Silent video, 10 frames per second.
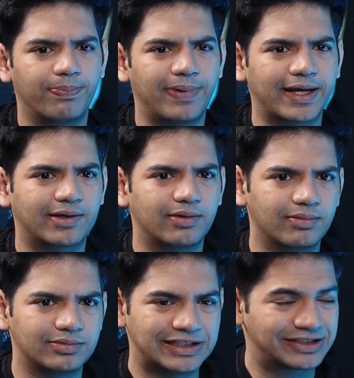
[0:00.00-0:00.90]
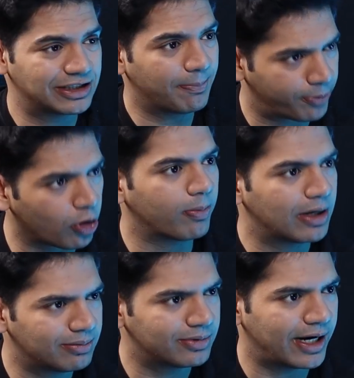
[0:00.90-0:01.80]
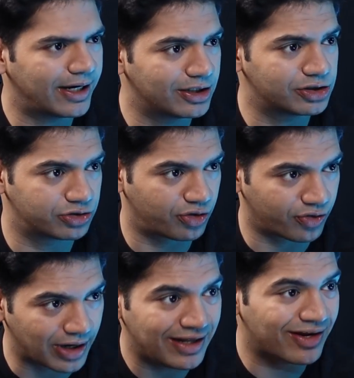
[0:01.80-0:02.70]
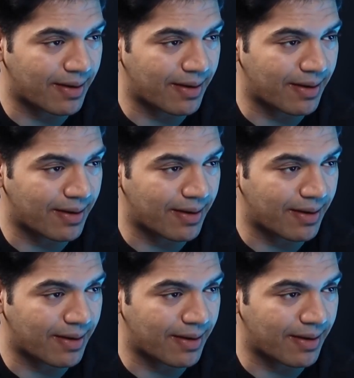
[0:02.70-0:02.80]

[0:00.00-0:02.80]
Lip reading: Like this is a problem that is really